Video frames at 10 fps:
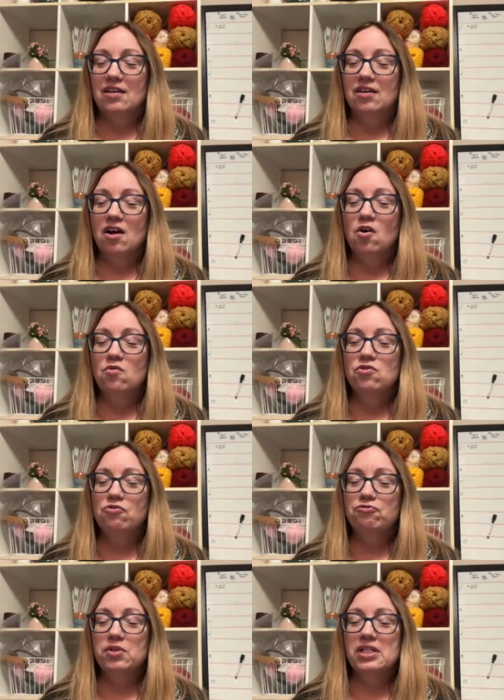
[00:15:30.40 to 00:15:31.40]
Oh,
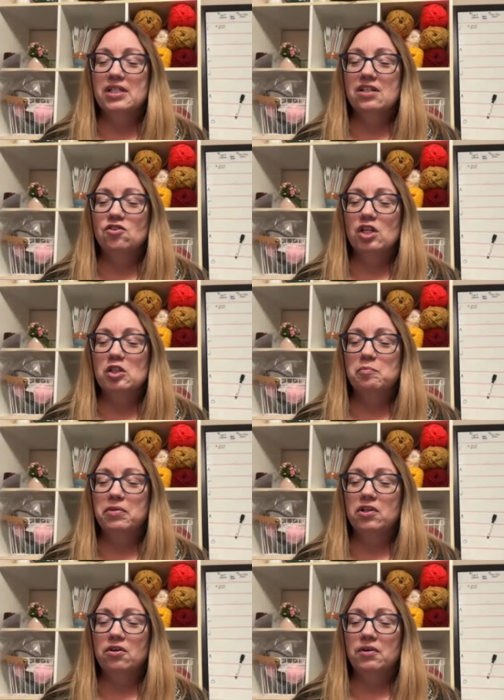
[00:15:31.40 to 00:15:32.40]
no freezing, just
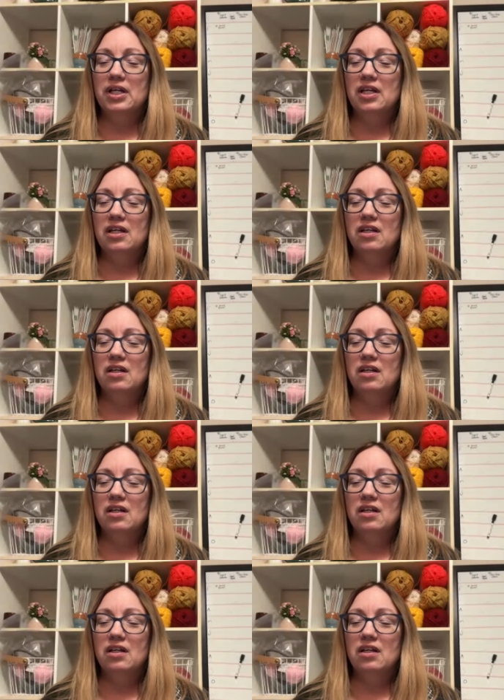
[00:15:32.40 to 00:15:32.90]
blurry?